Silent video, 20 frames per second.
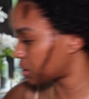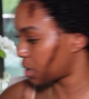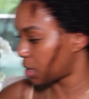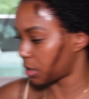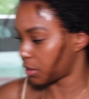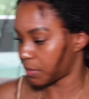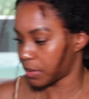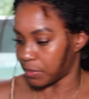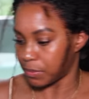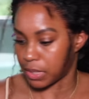
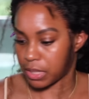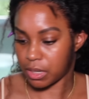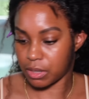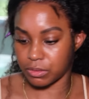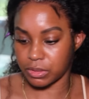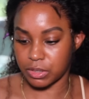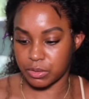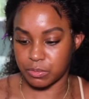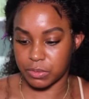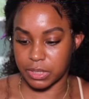talk about me.
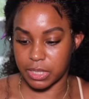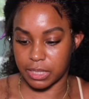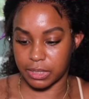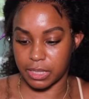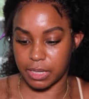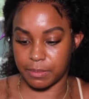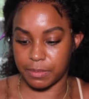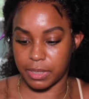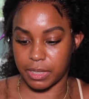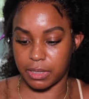Oh, this one's
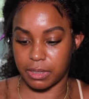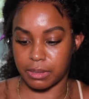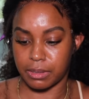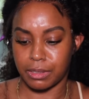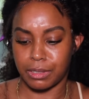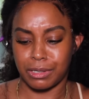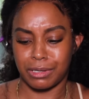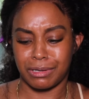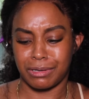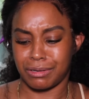not that bad.
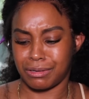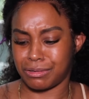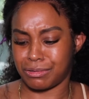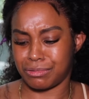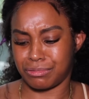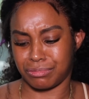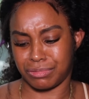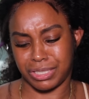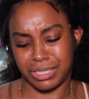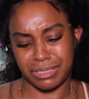
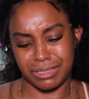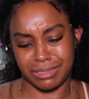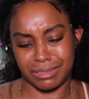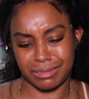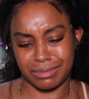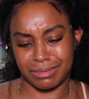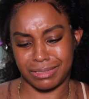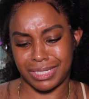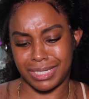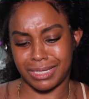Oh, she
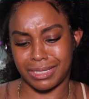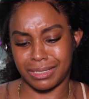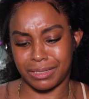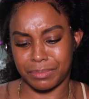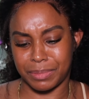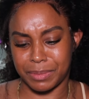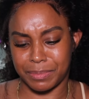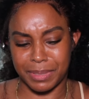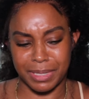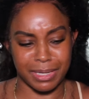a
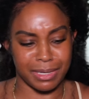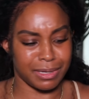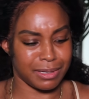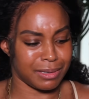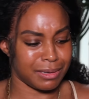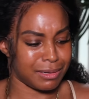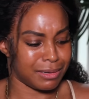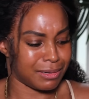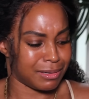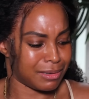little bit
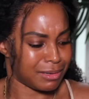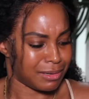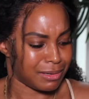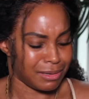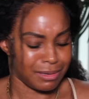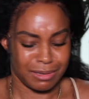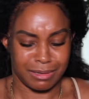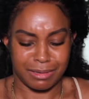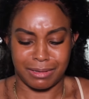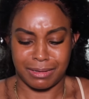bad.
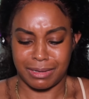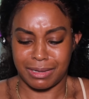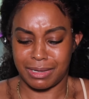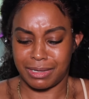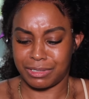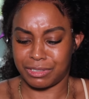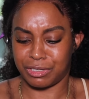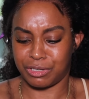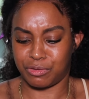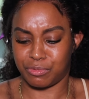
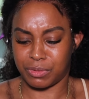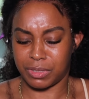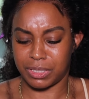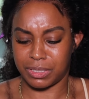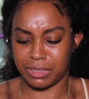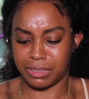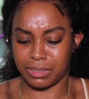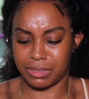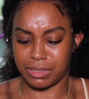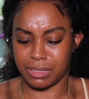And she
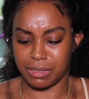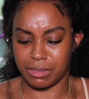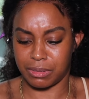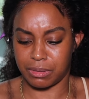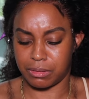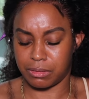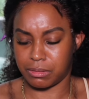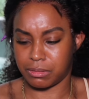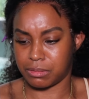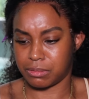crusty as
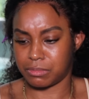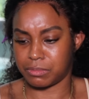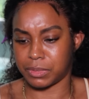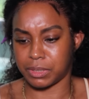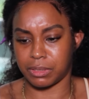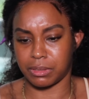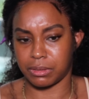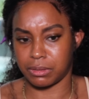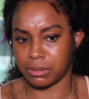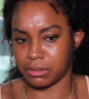hell. Oh
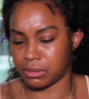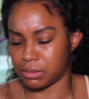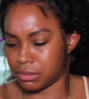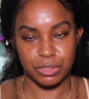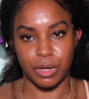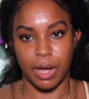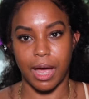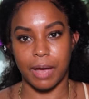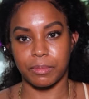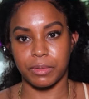my gosh.
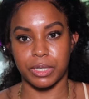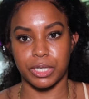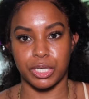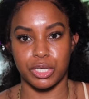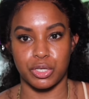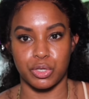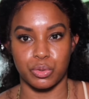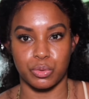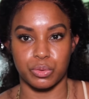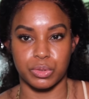So I'm gonna
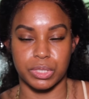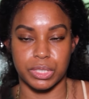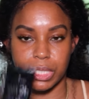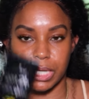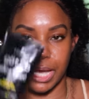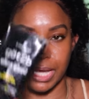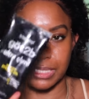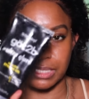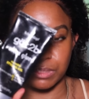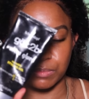use the
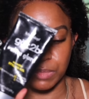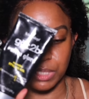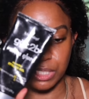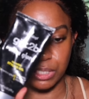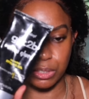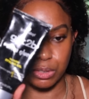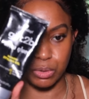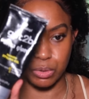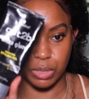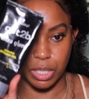got2b
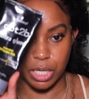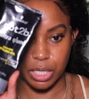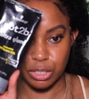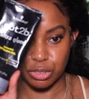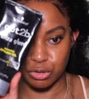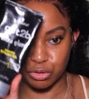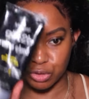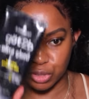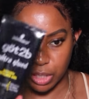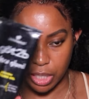glued
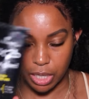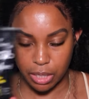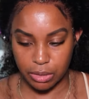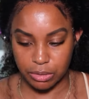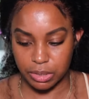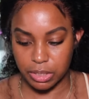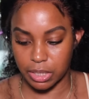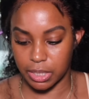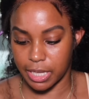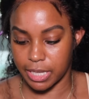
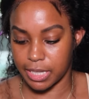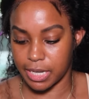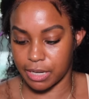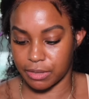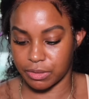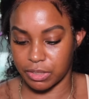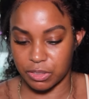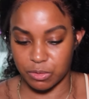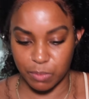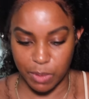gel to lay
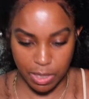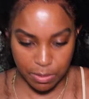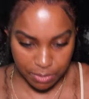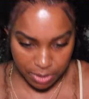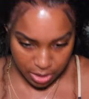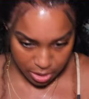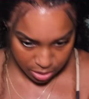down these baby